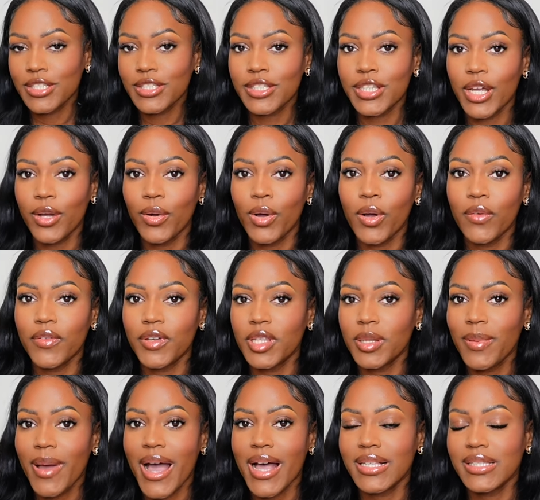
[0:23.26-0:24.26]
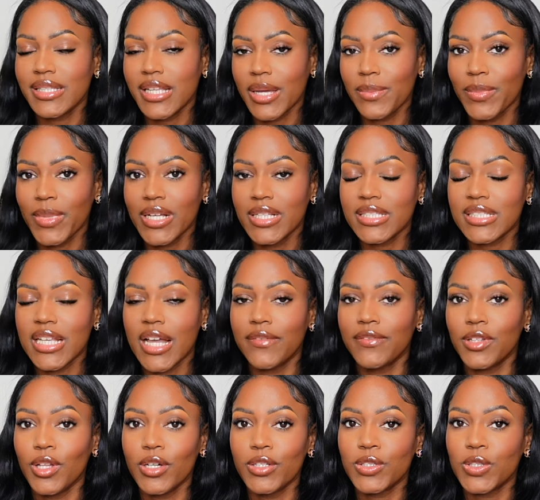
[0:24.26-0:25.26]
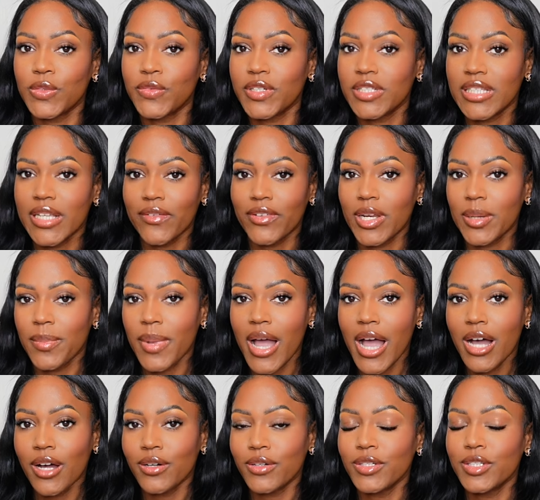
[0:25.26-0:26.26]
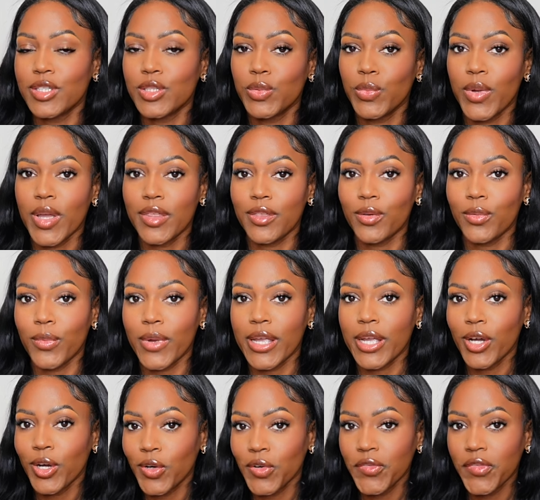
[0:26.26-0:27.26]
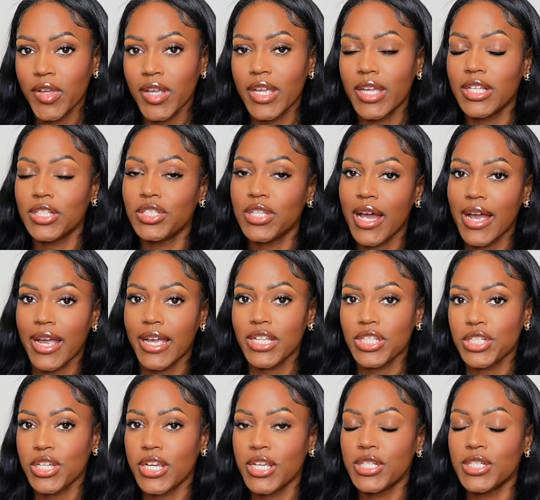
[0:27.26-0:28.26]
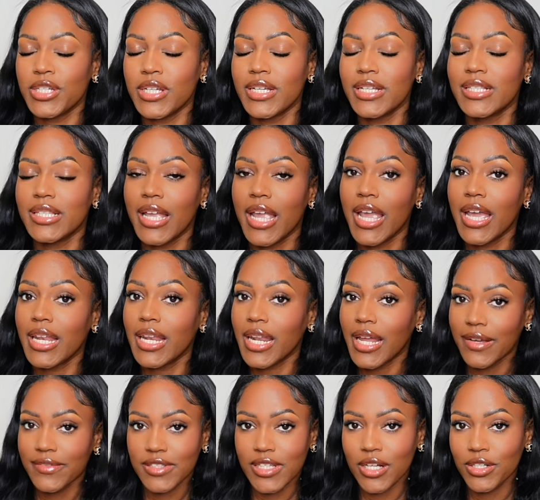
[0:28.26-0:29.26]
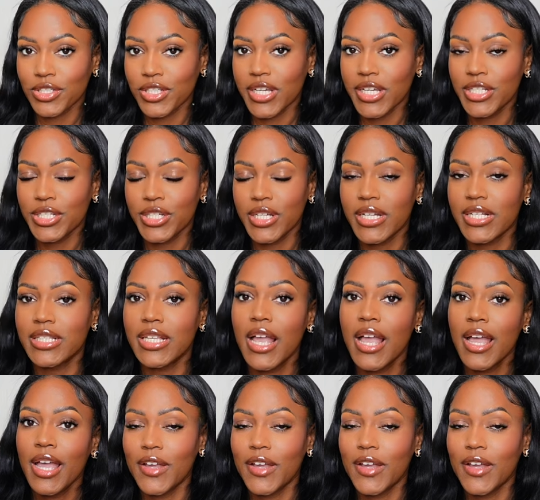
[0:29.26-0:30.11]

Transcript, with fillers: So over the past nine months, I've lost over 70 pounds with Wegovy, diet changes, and lifestyle changes.